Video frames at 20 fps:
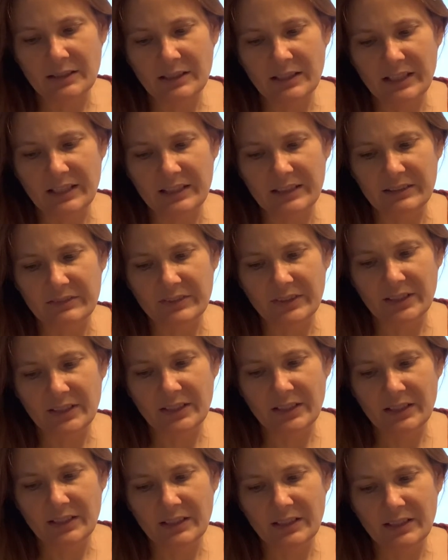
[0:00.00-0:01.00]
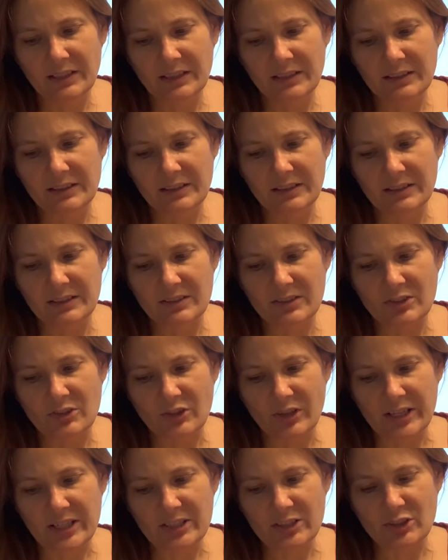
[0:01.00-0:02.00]
Ava, 'tis
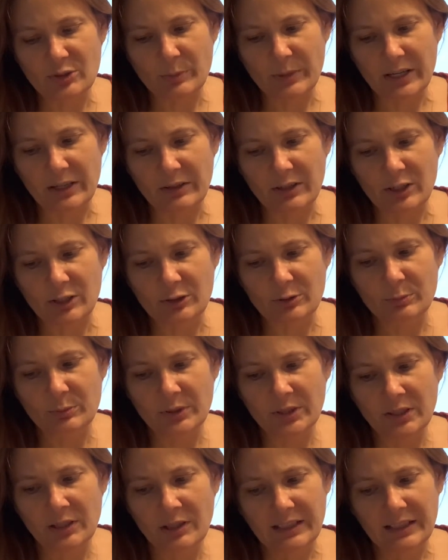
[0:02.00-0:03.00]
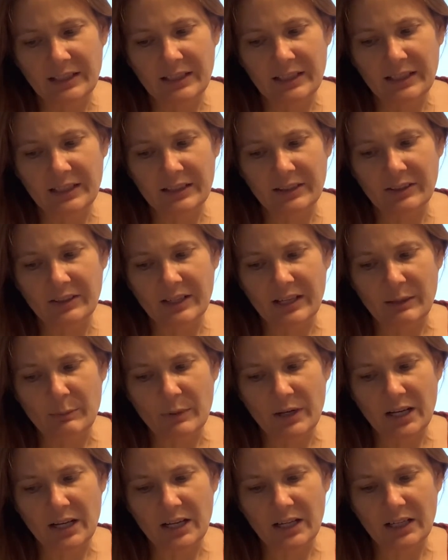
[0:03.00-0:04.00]
strange about hope. Here am
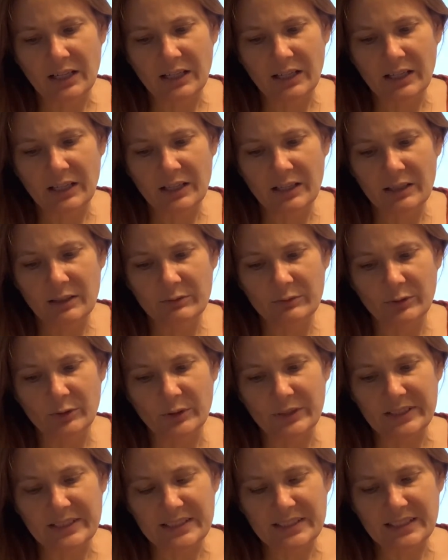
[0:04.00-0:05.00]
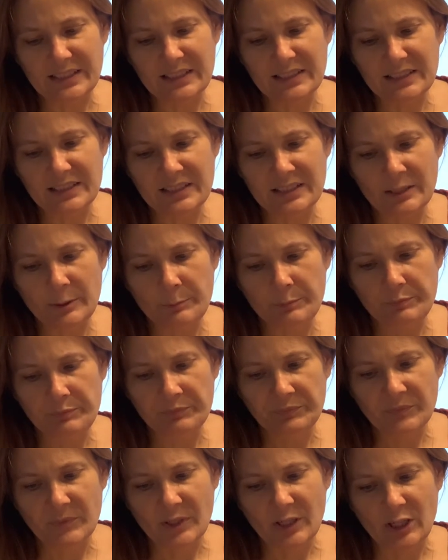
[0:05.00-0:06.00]
I, for instance,
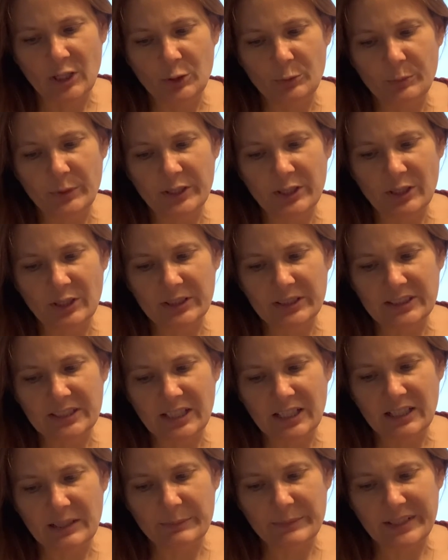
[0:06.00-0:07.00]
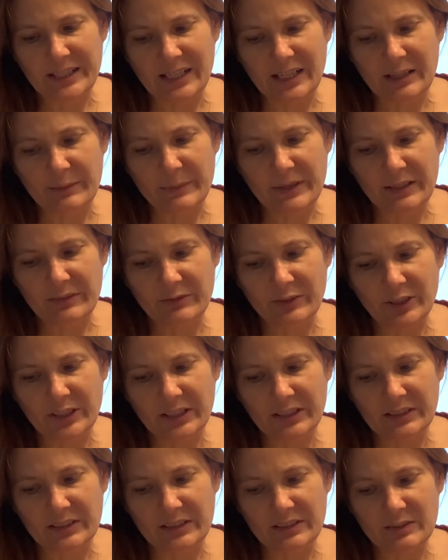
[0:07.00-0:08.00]
hoping all the time that I may
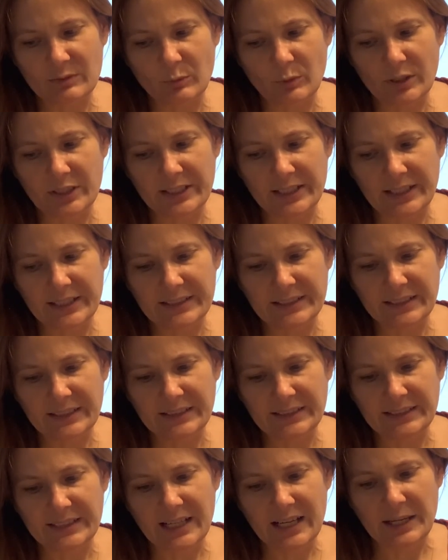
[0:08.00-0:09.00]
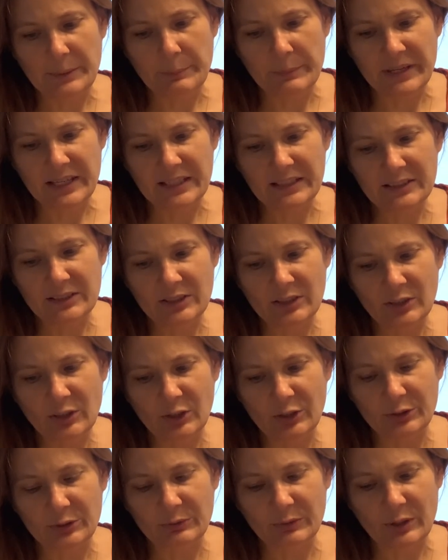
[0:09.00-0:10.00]
forget this one I did not meet
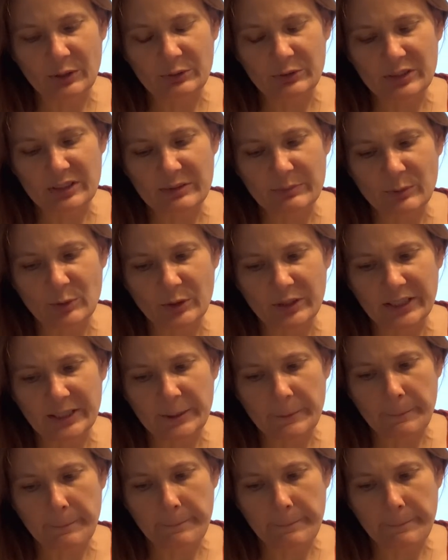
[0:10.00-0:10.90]
on the road this morning.